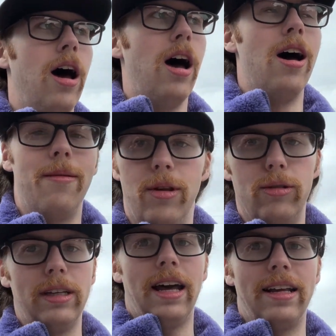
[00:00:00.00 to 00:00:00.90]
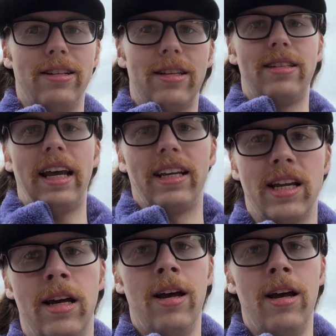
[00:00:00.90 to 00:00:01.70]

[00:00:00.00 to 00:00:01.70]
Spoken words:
You'll see that in just a second.